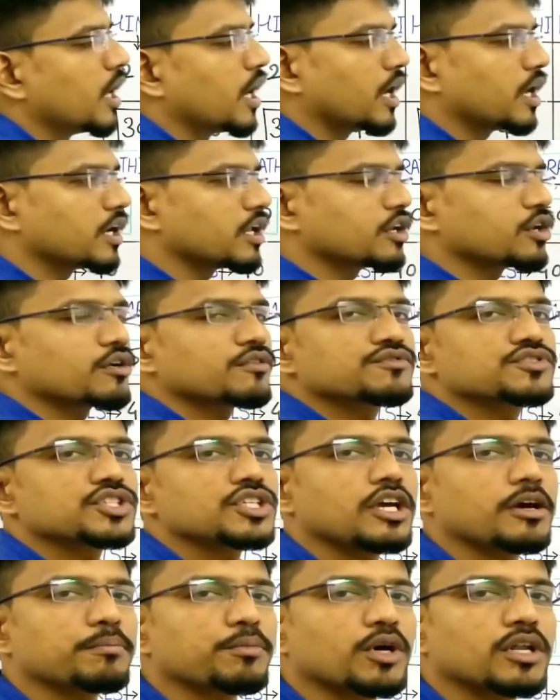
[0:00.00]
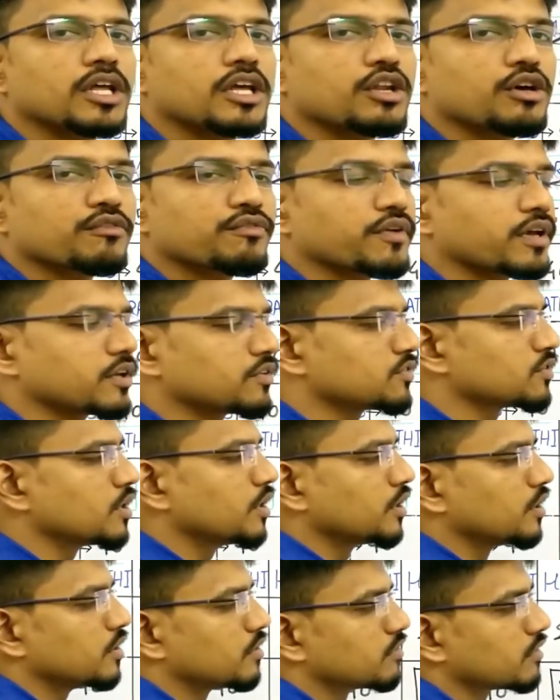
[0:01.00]
and N of G upon N of
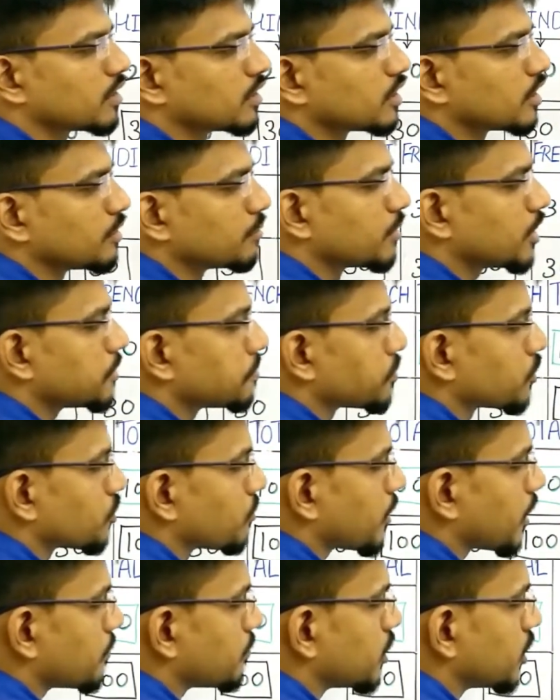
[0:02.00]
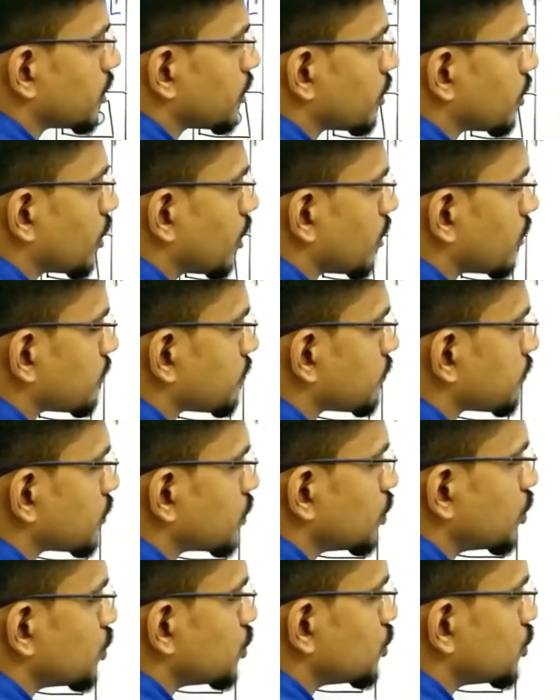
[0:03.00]
S is nothing but probability of